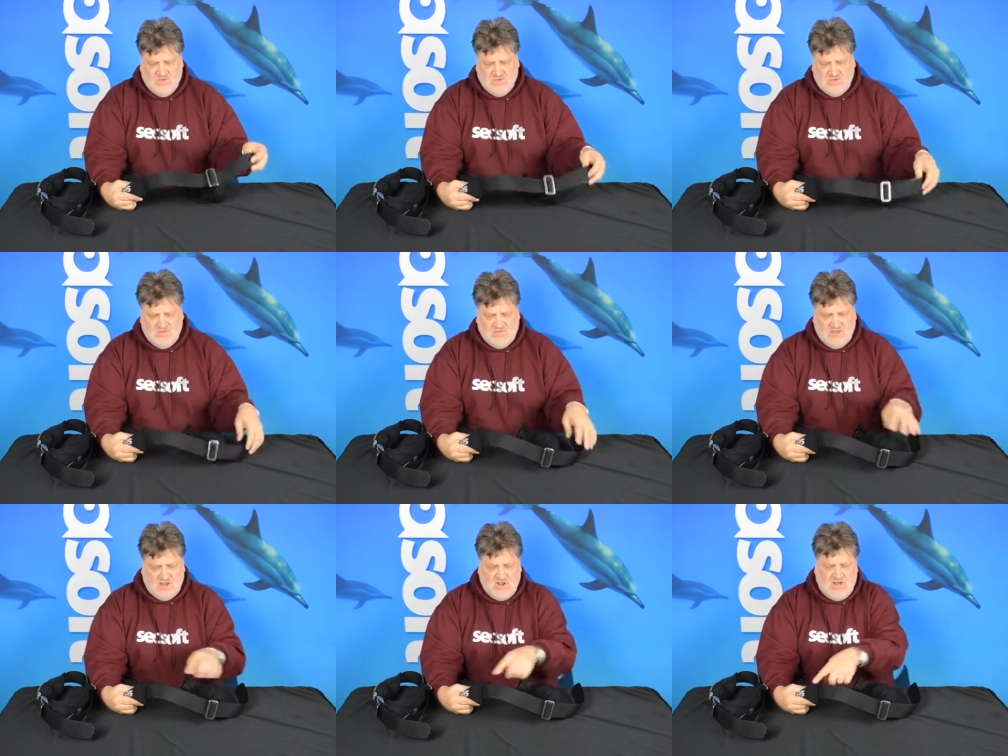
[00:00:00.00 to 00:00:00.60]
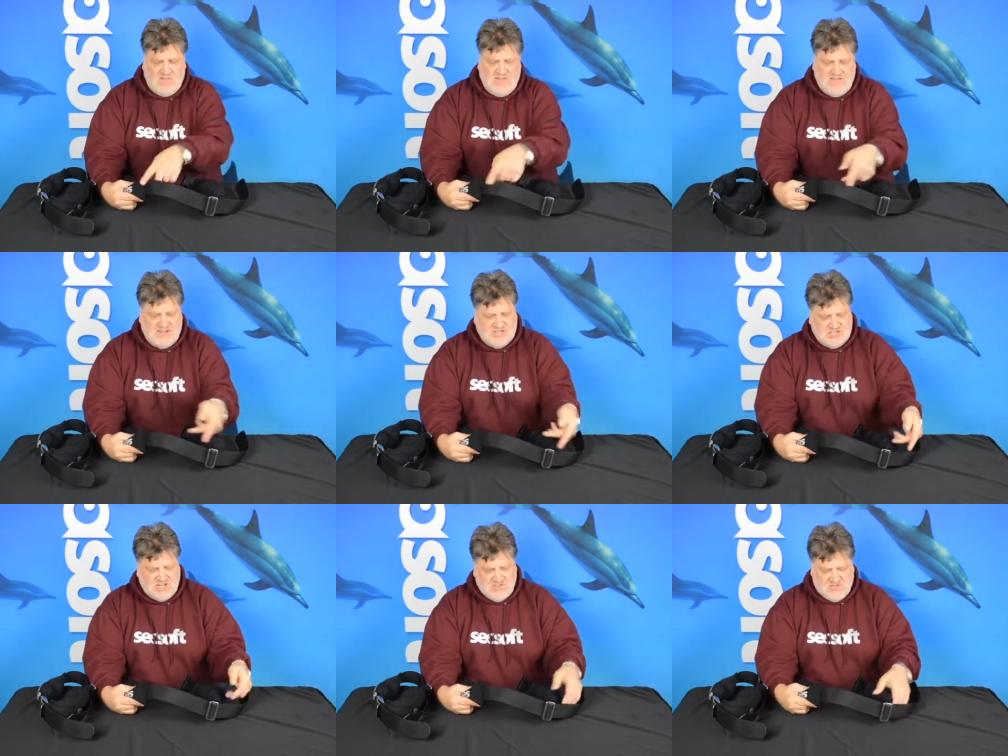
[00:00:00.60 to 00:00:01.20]
So you've got all that
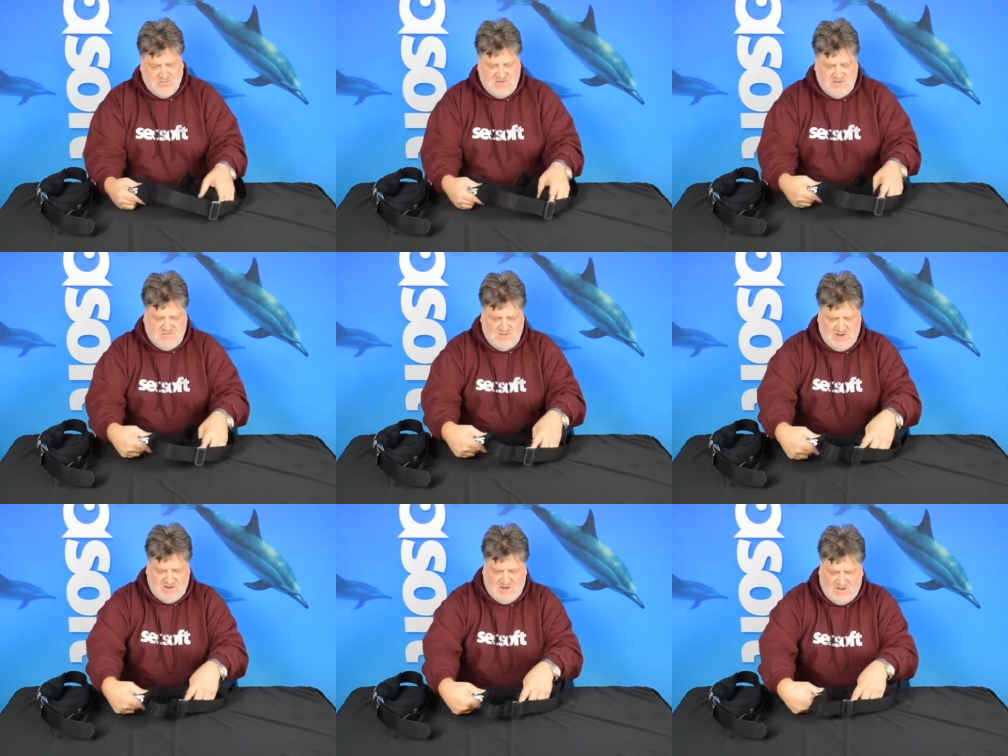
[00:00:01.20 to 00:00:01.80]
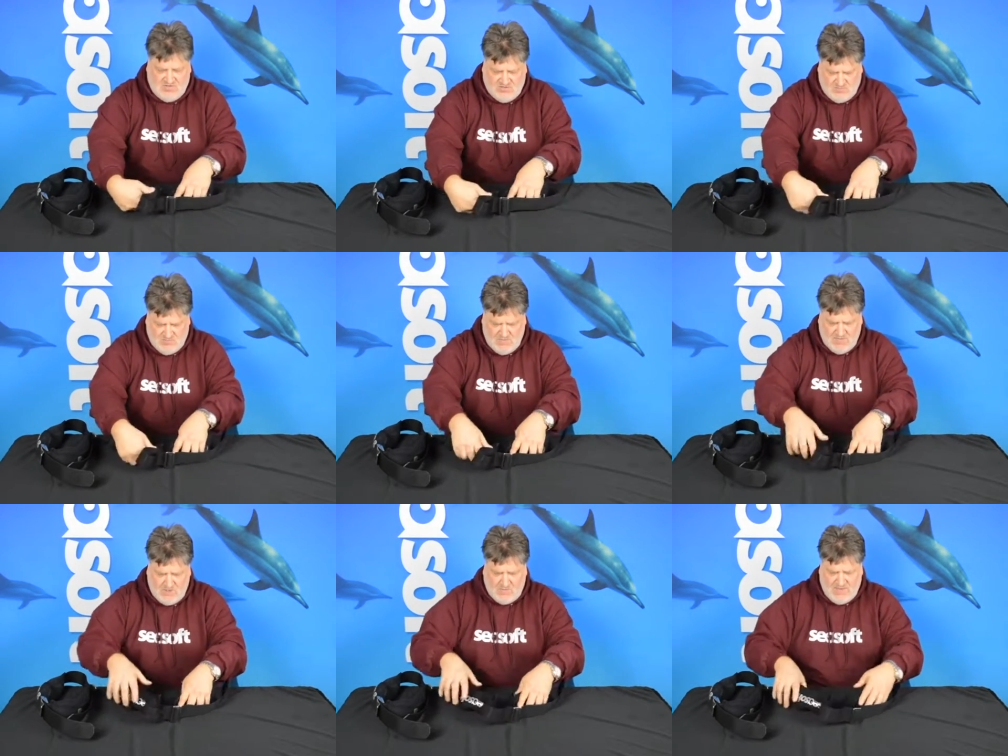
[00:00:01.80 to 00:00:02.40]
adjustment to fit a little
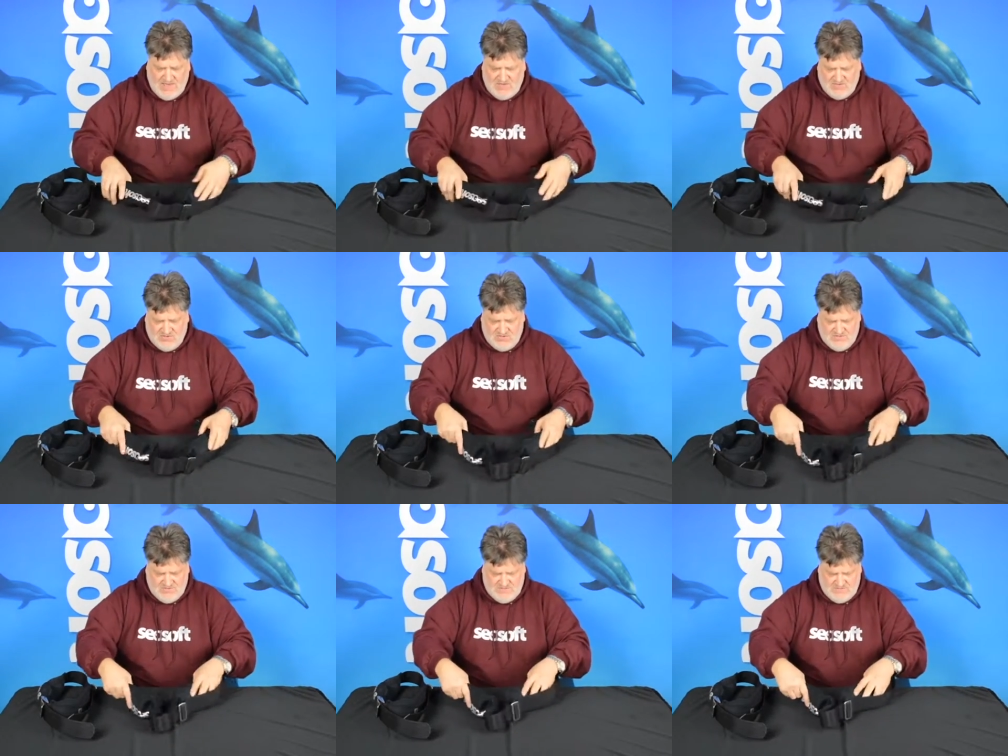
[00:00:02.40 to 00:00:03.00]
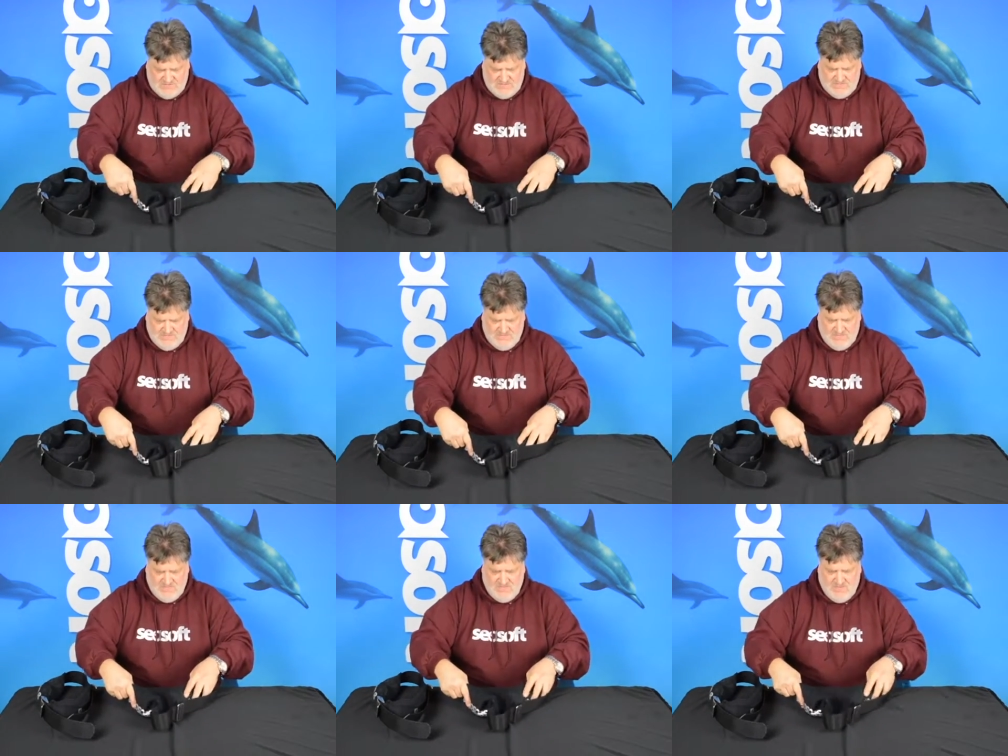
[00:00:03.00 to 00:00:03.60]
small waist
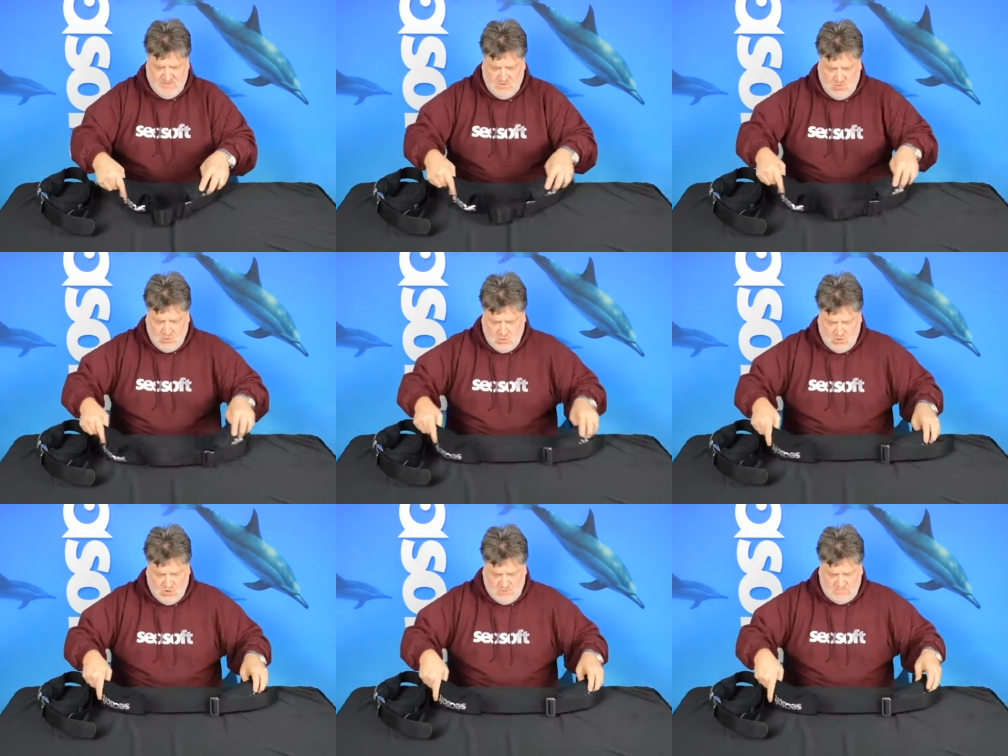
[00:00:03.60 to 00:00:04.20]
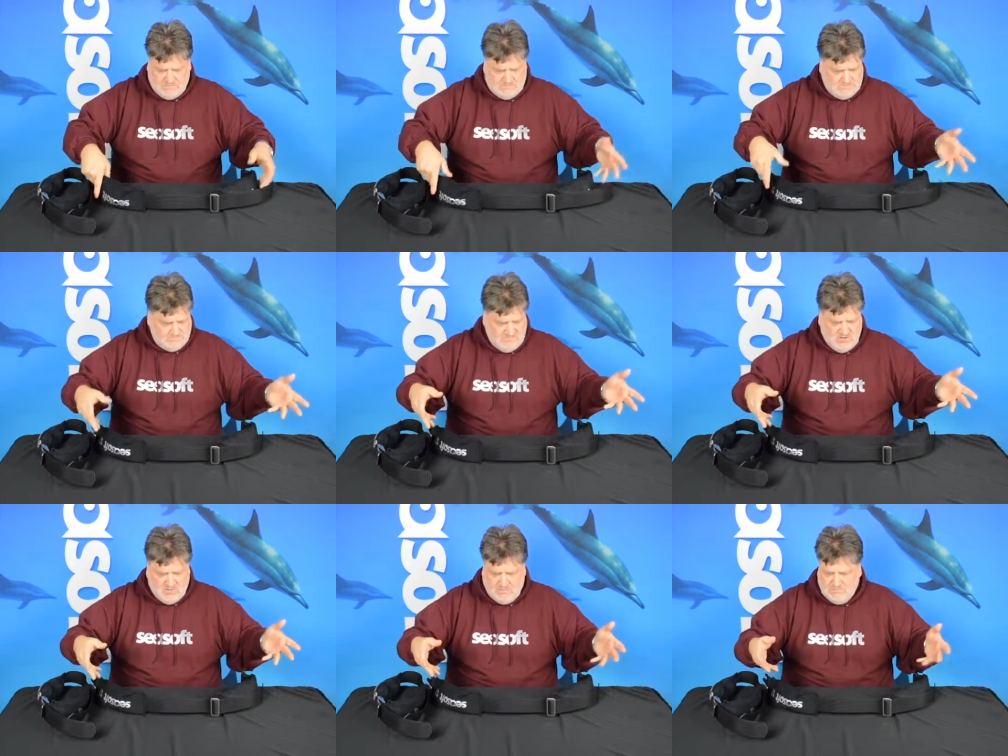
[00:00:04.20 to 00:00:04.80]
or,
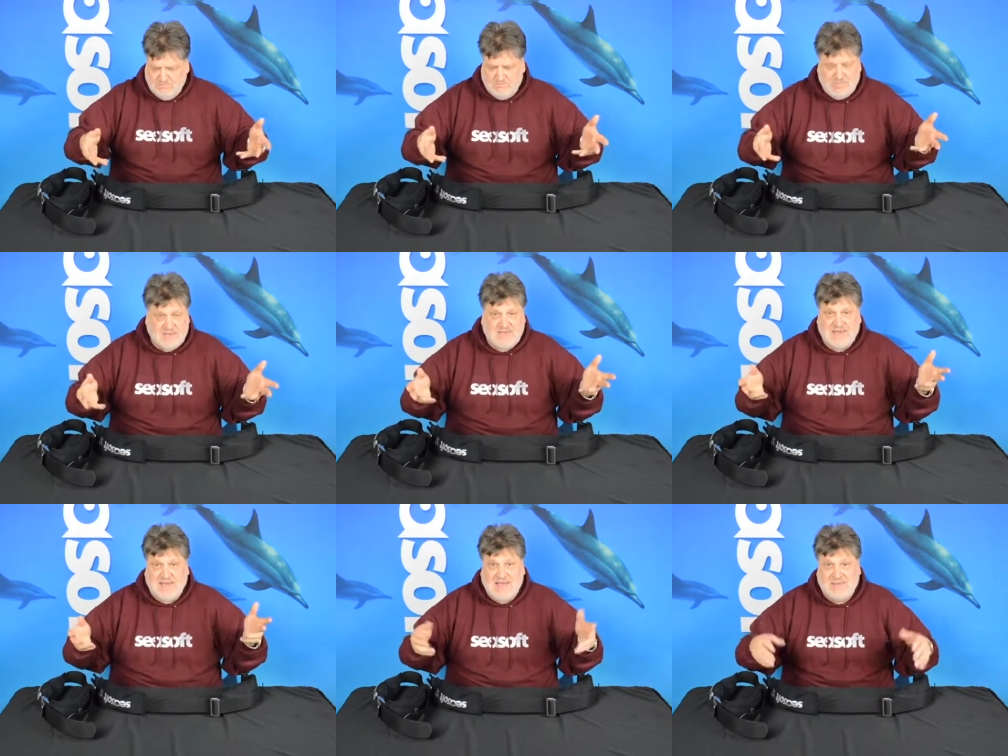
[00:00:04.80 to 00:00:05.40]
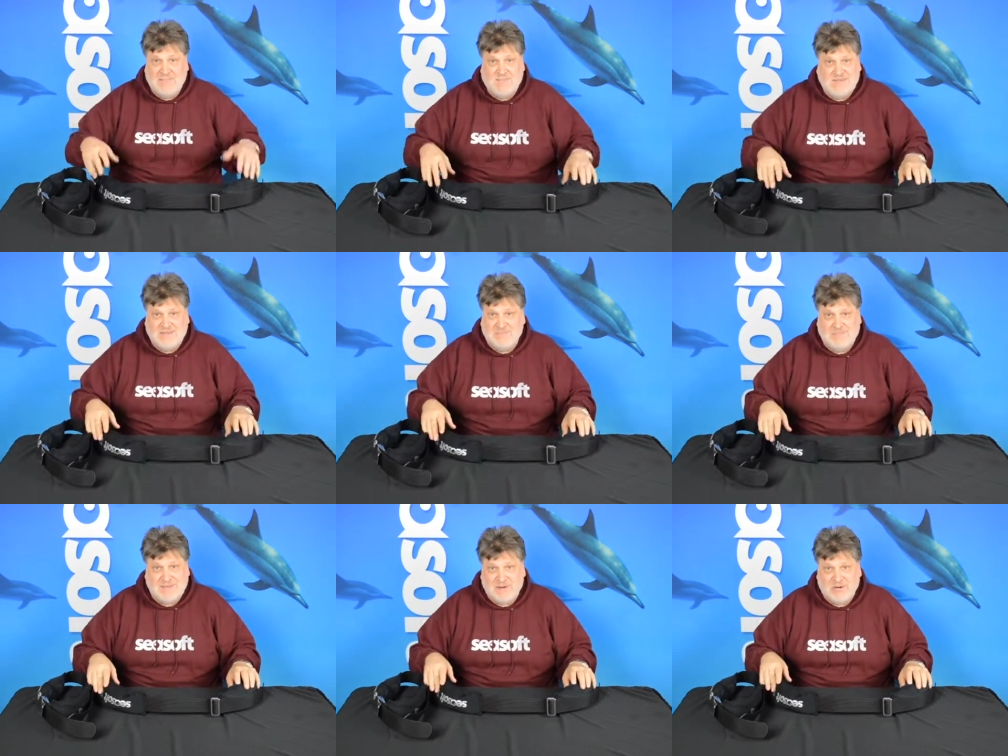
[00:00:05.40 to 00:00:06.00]
big guy,
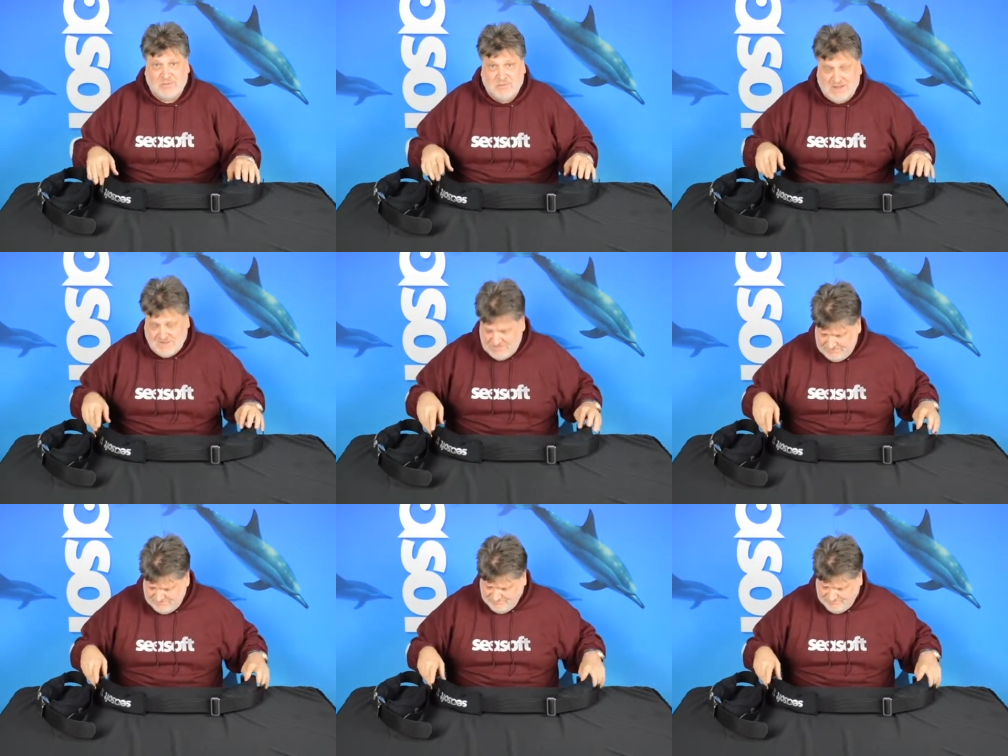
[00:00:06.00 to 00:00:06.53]
even bigger than me.